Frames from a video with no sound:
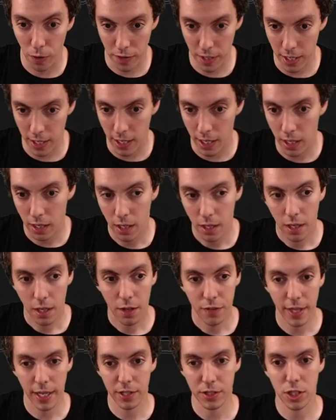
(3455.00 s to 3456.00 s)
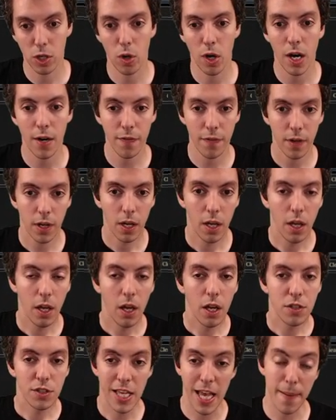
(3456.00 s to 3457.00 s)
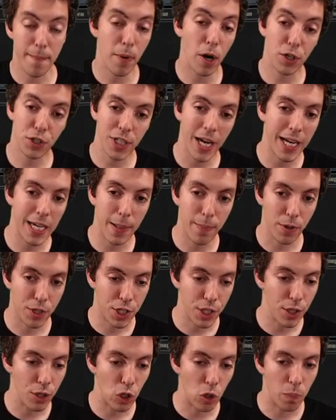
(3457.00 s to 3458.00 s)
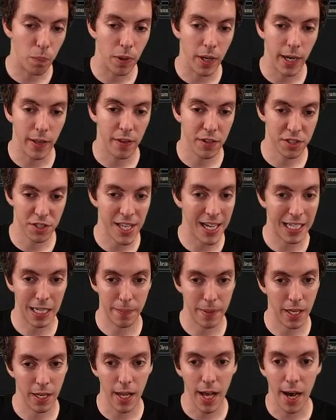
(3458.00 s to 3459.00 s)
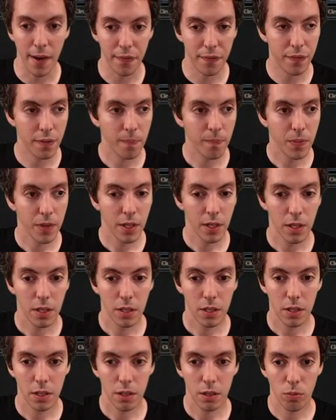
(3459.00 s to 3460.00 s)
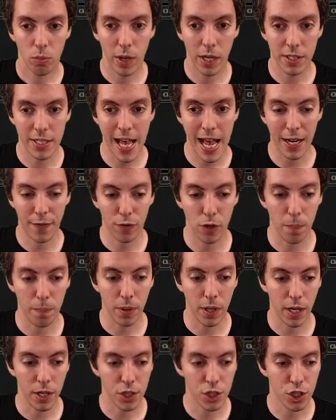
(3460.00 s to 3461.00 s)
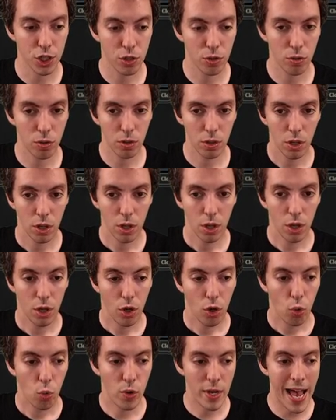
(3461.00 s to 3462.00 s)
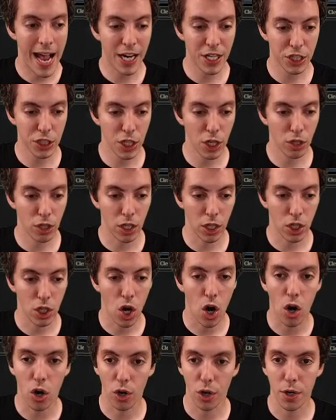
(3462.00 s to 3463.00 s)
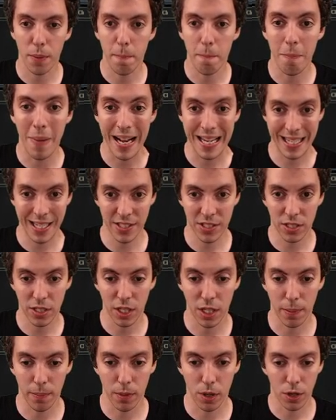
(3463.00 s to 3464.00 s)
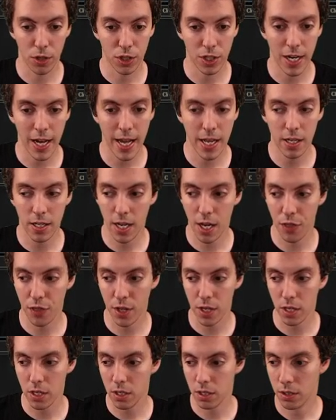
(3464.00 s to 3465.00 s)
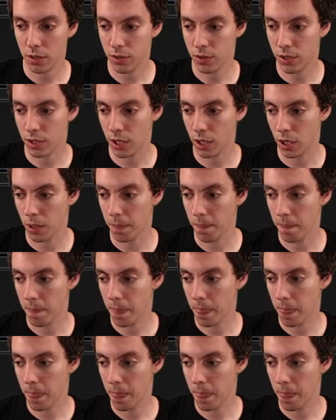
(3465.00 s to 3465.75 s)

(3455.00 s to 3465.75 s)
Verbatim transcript: the uh, things go off. They have Murktide number two, but this is not going to be enough. We attack for a bunch. We actually are going to Karn minus on the Murktide, I think. So.